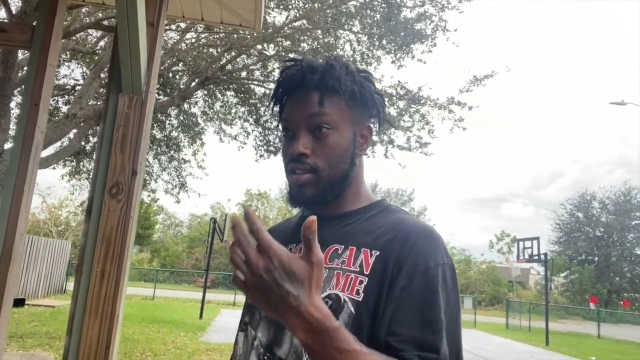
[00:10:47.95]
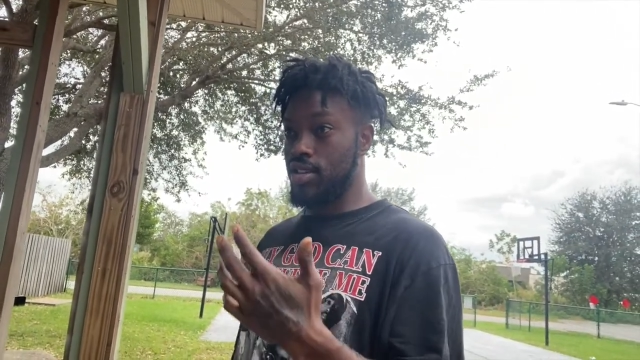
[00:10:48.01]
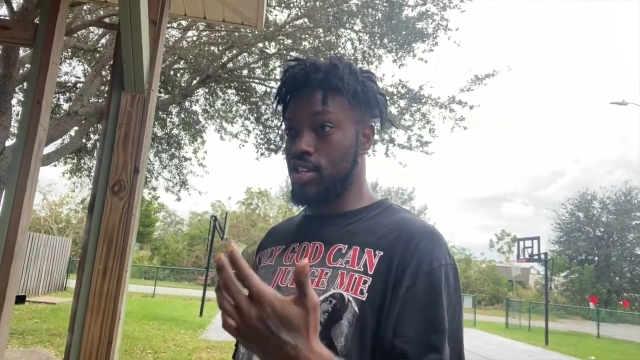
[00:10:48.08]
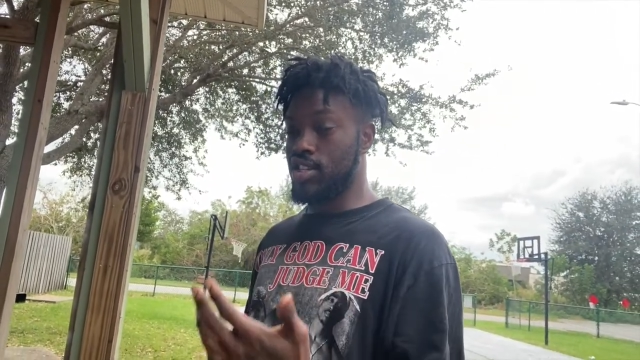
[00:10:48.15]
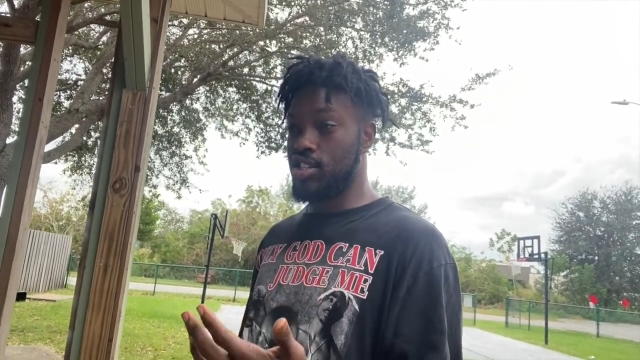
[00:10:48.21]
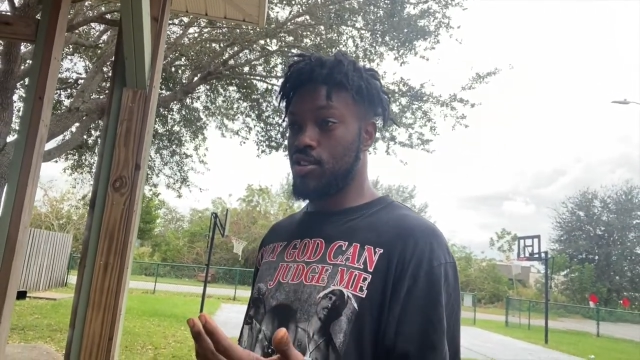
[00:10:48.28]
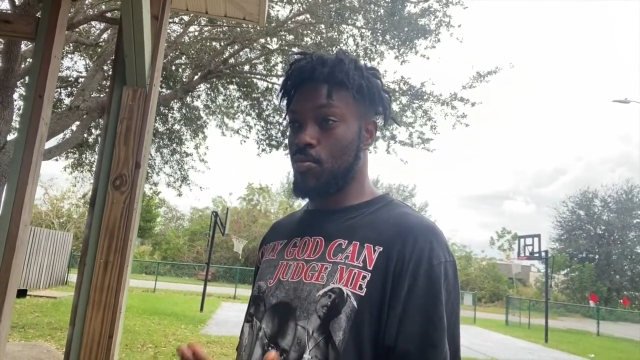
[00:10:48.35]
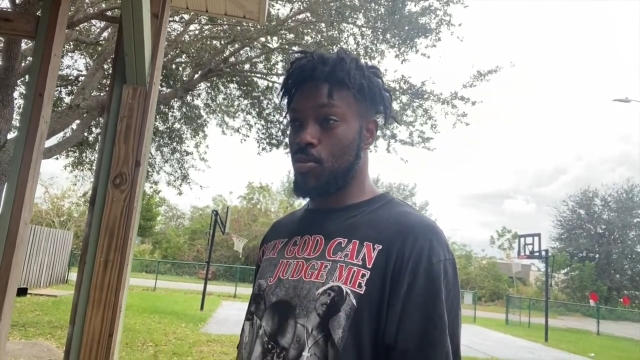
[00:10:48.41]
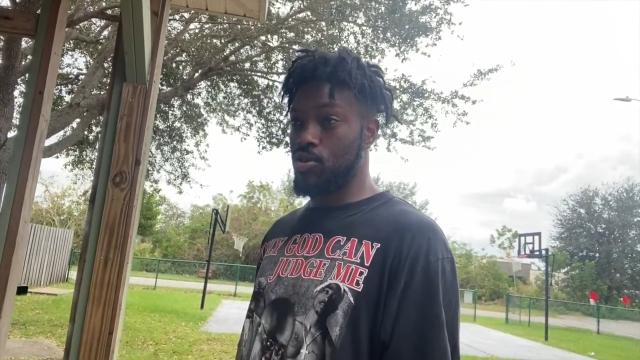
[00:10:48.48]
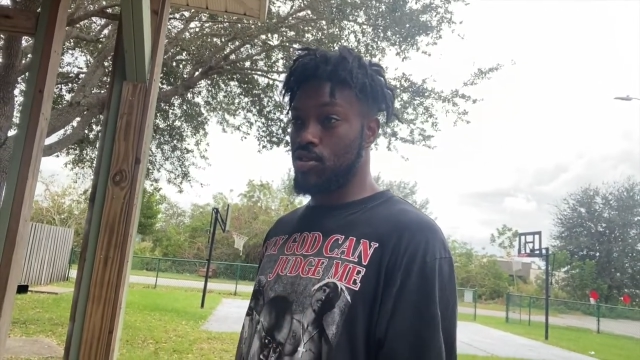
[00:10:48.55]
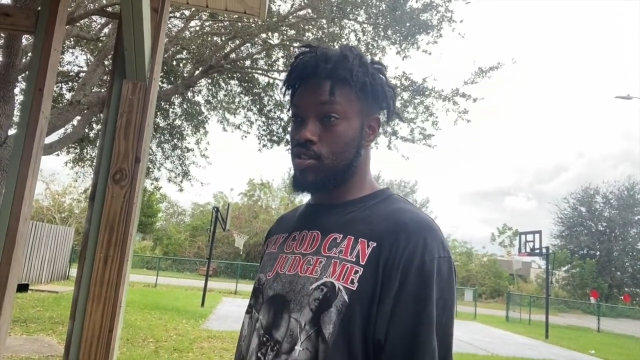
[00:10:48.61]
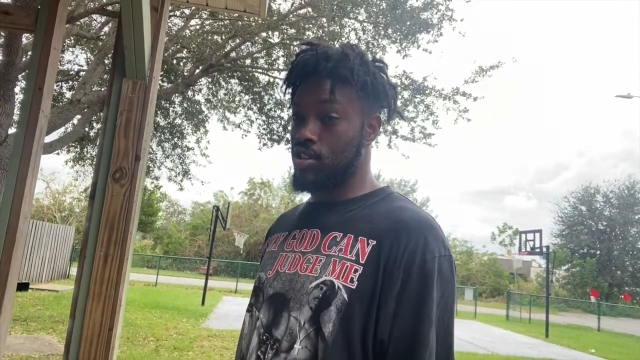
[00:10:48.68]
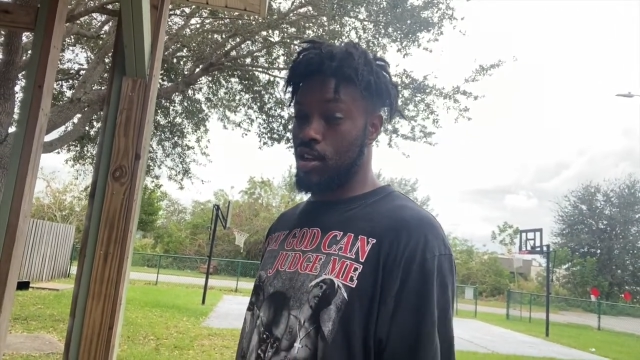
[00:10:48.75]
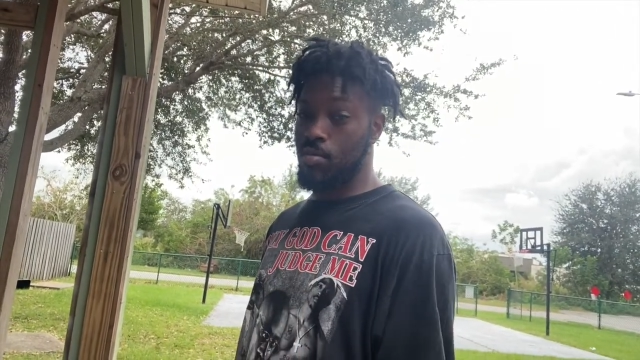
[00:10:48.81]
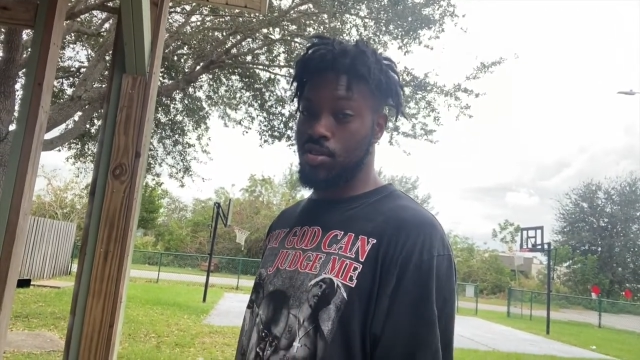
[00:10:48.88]
this is the
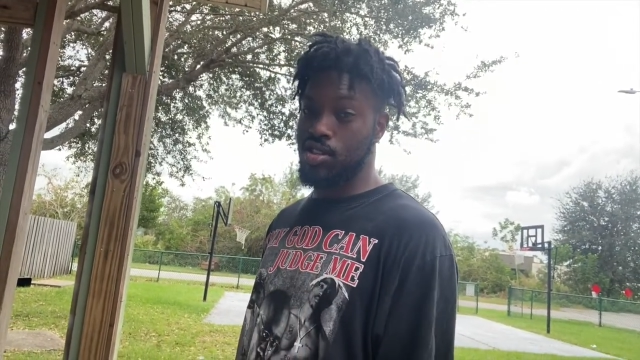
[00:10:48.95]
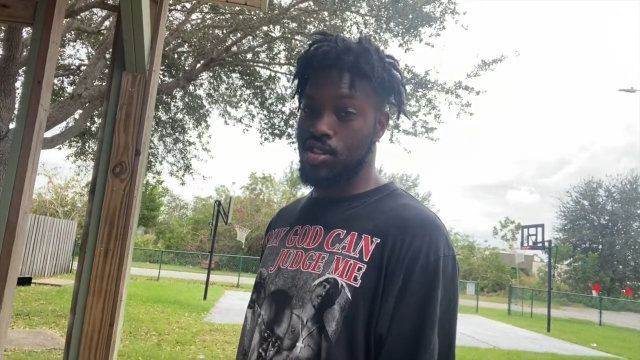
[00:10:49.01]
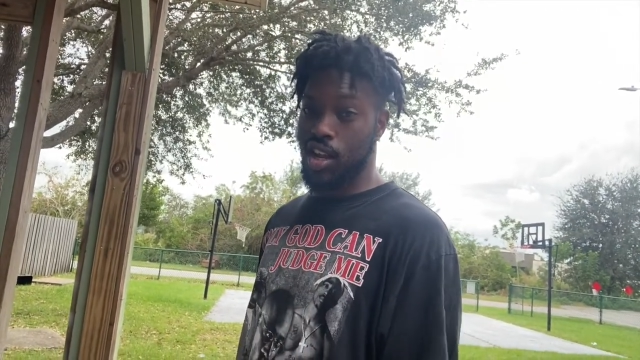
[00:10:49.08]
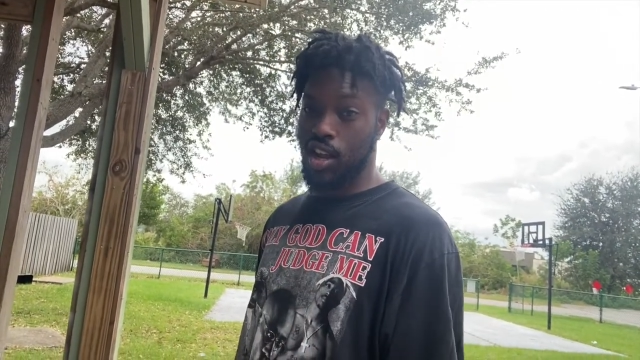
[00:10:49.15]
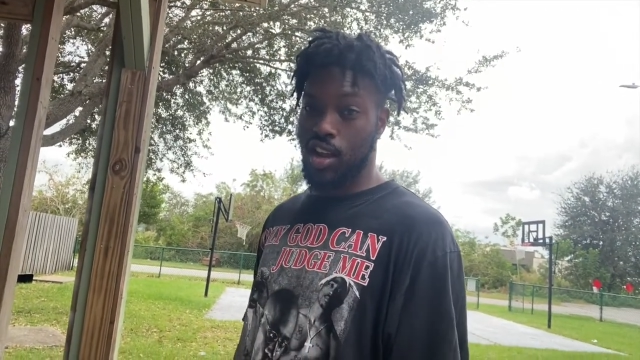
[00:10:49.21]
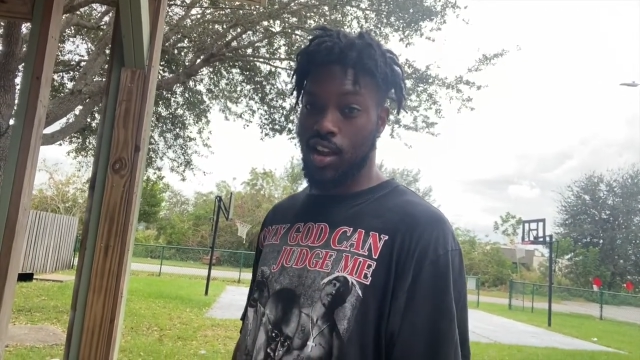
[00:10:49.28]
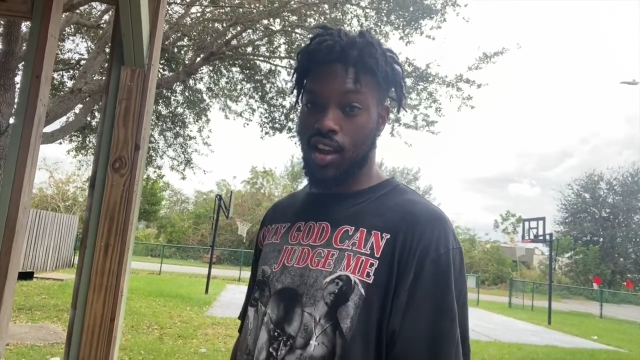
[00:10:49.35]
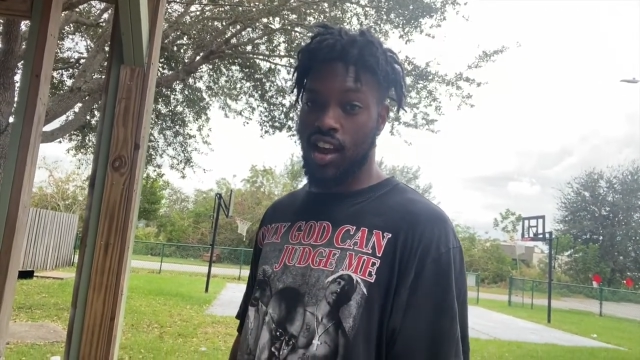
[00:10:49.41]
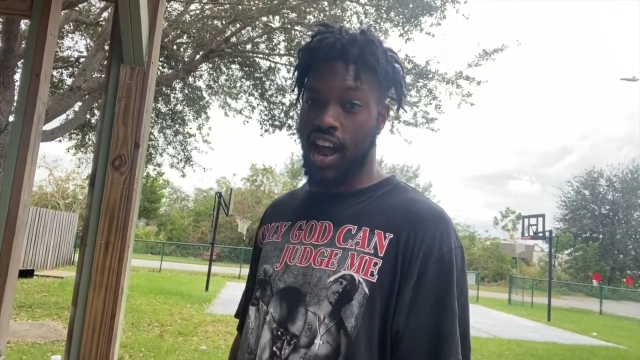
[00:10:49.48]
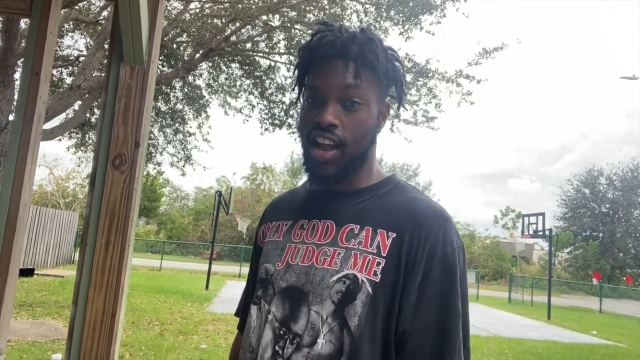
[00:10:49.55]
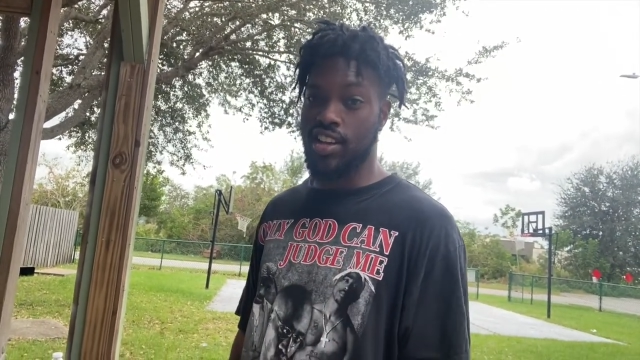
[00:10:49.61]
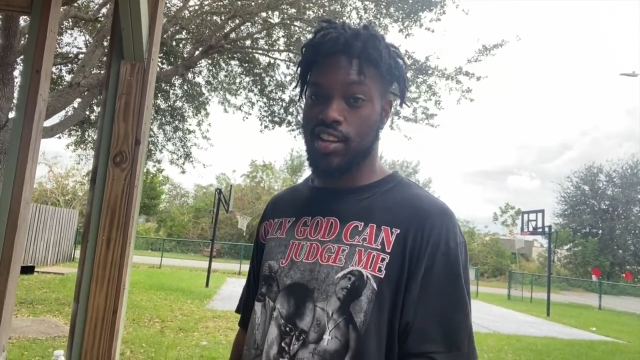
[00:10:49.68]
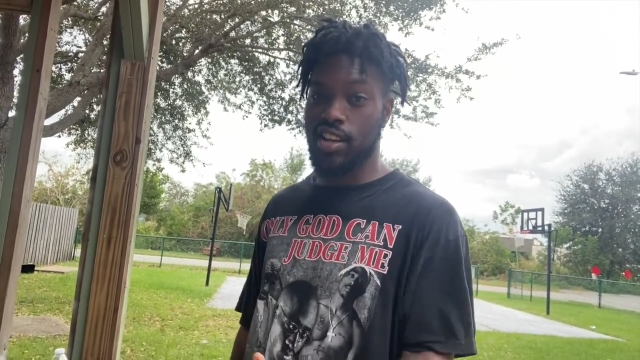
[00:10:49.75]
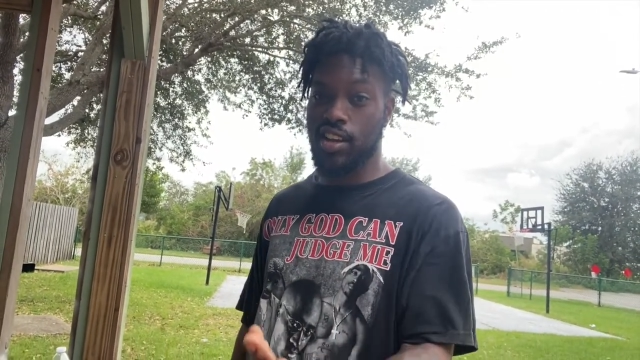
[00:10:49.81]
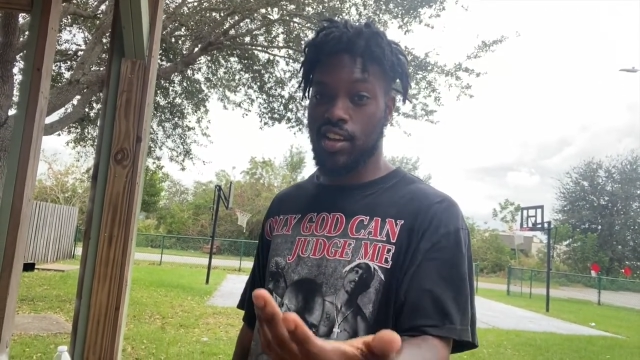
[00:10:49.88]
most dumbest thing I
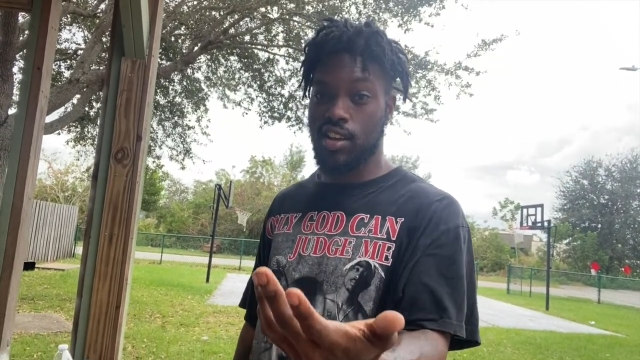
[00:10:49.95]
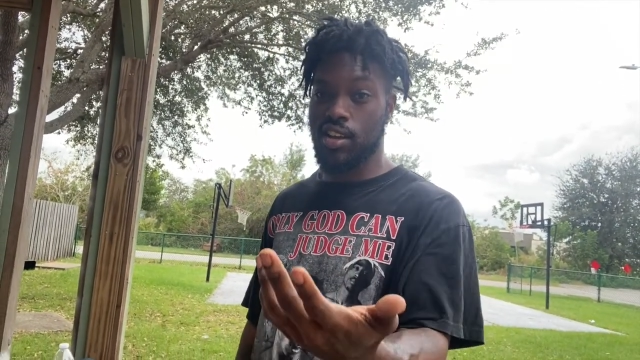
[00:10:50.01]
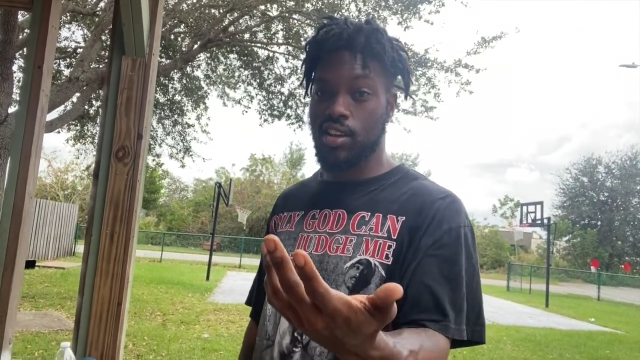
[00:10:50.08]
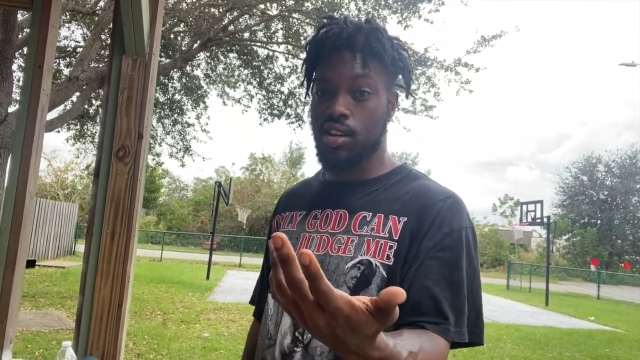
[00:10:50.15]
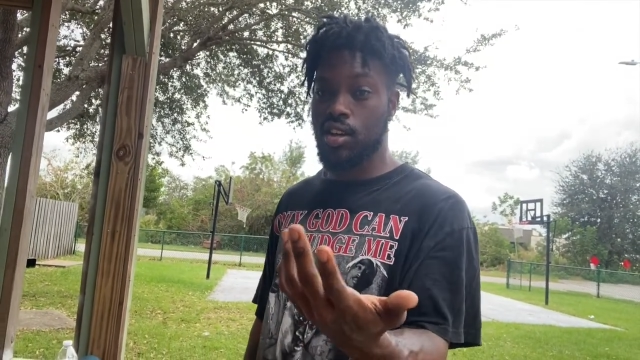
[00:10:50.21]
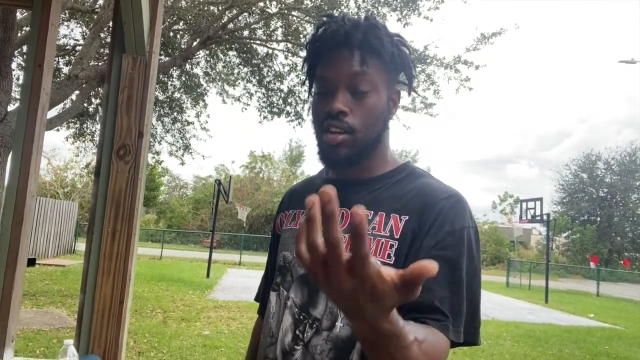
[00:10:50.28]
did,